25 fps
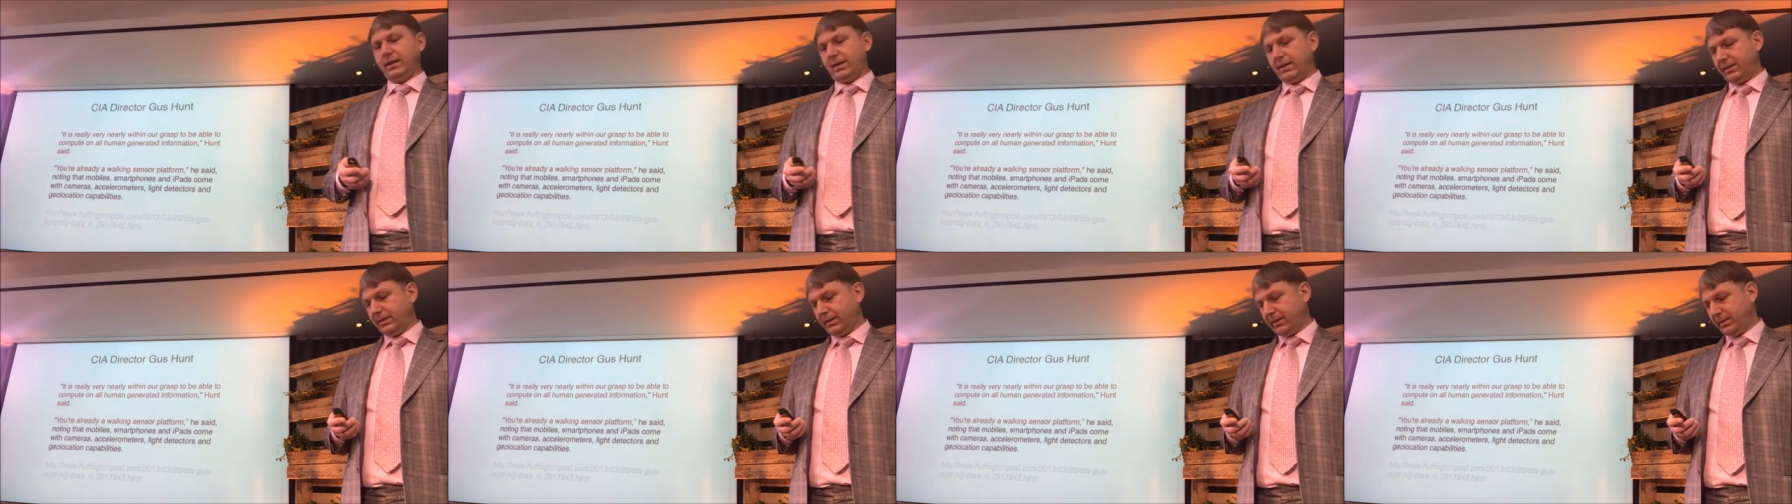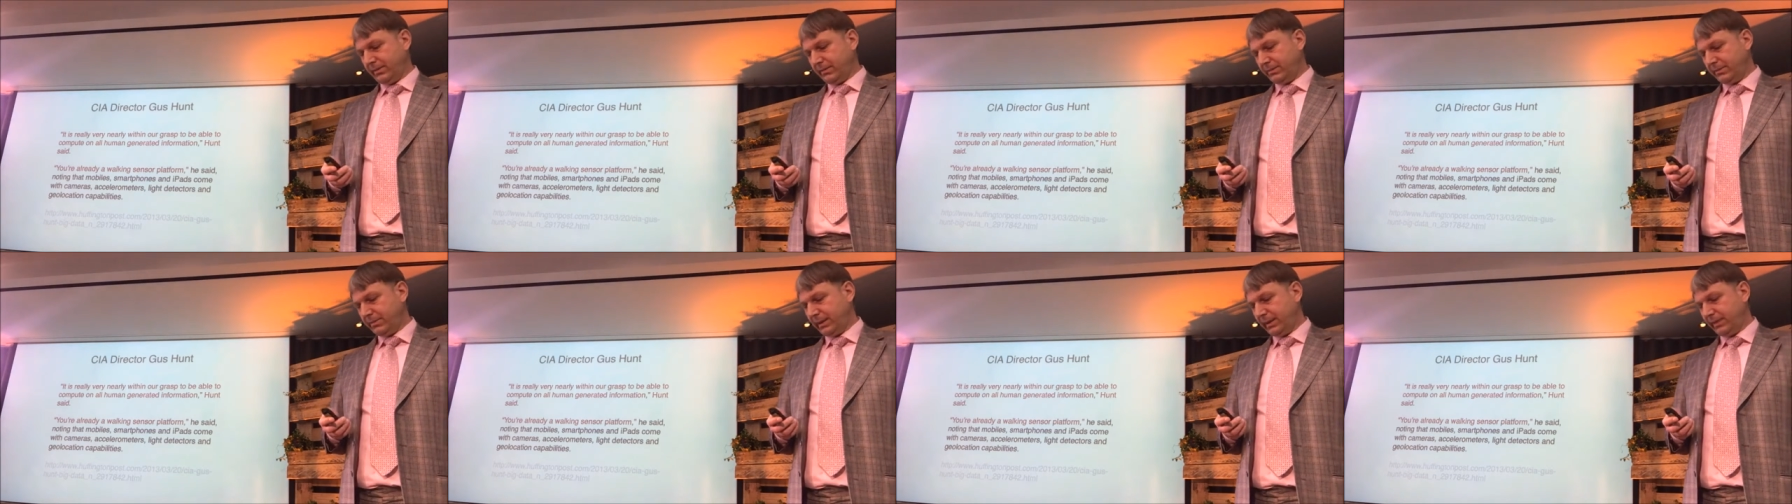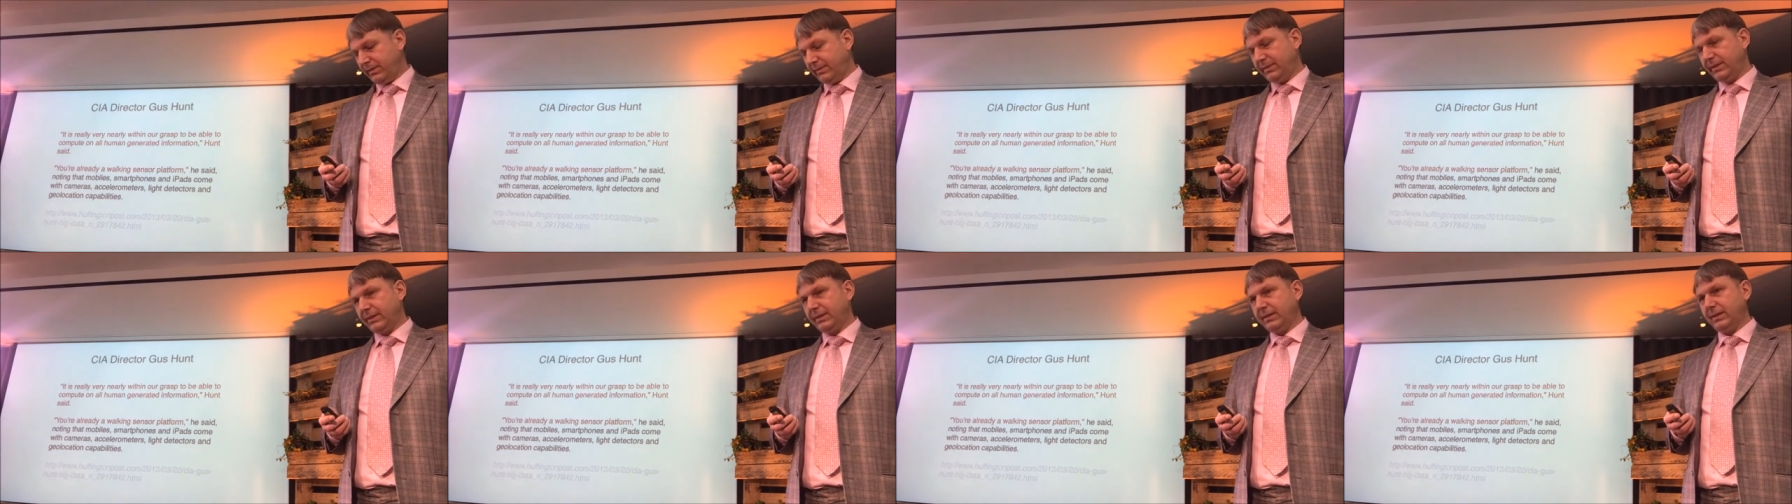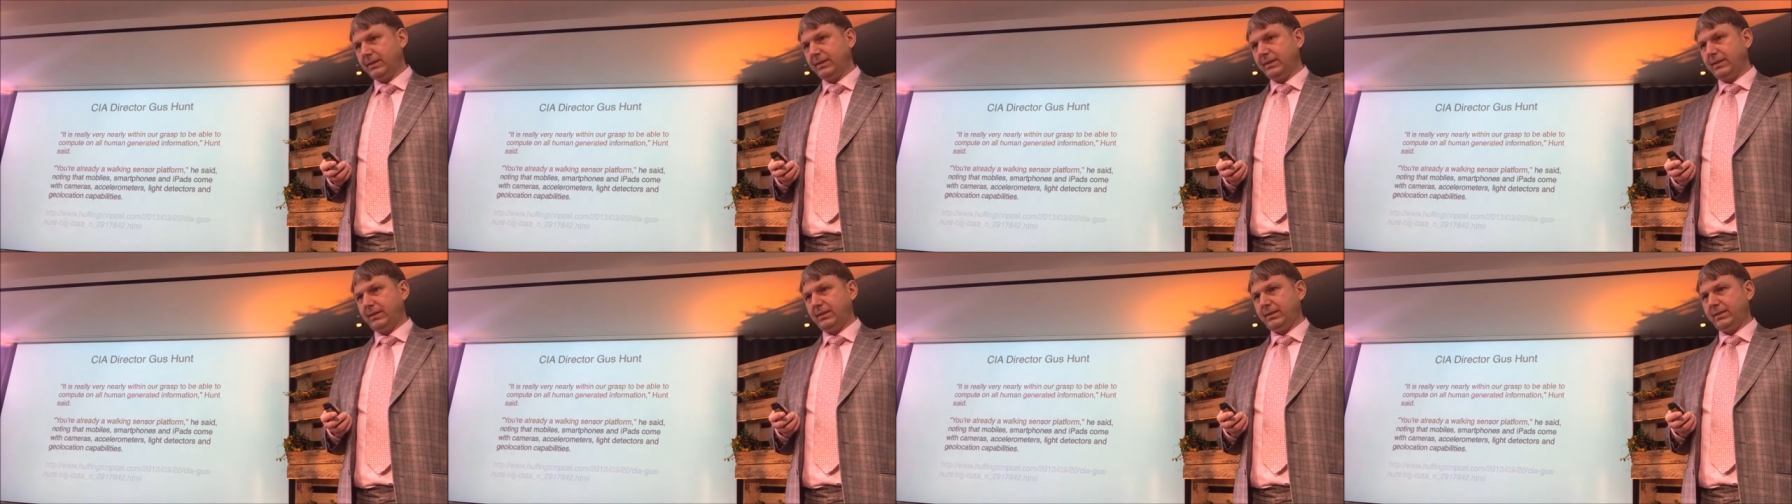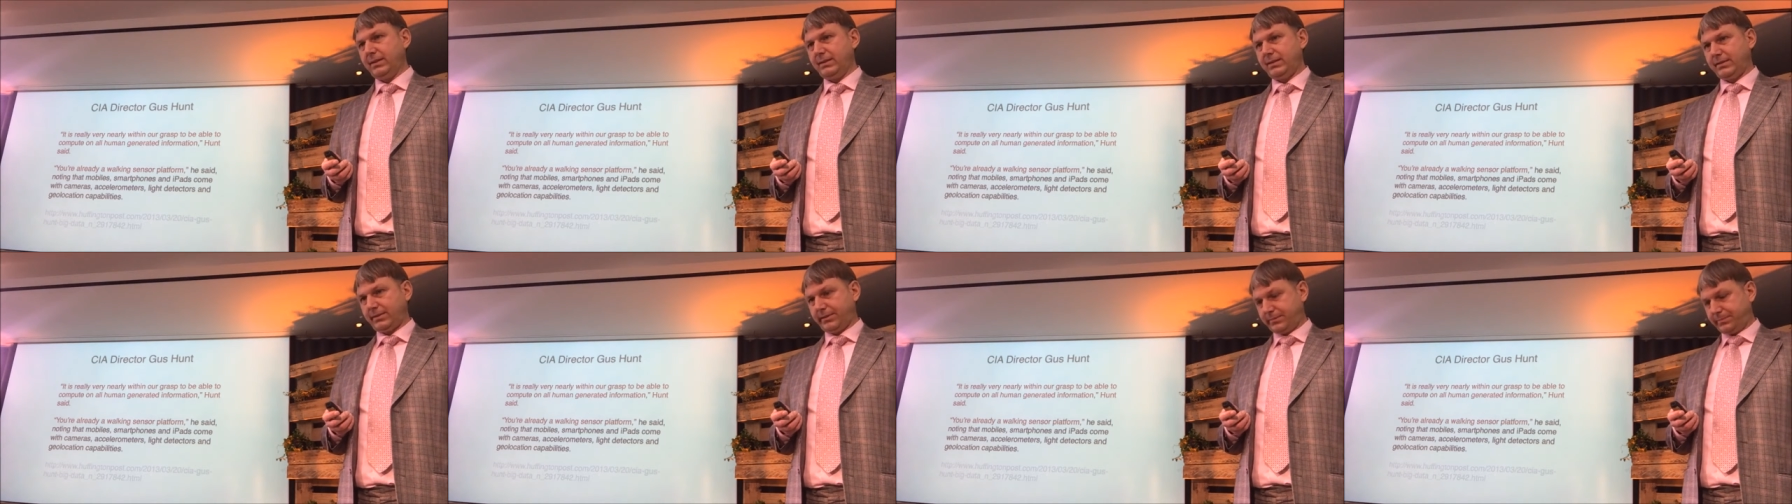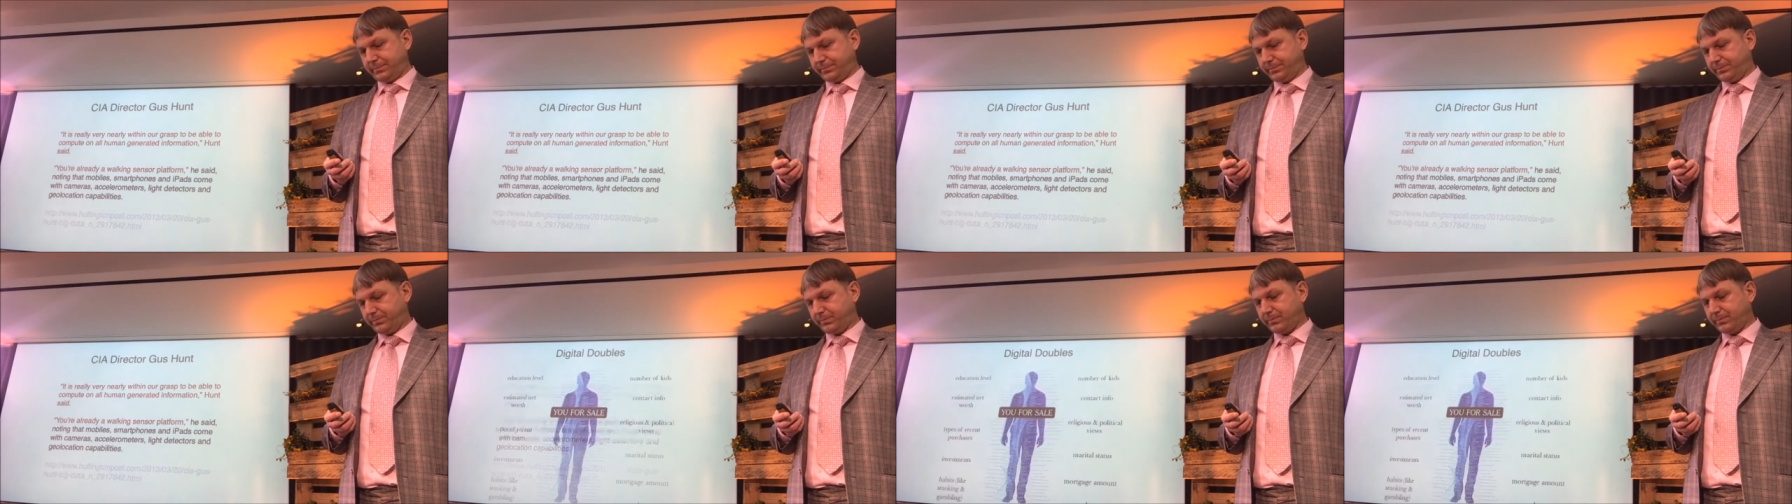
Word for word: And that basically is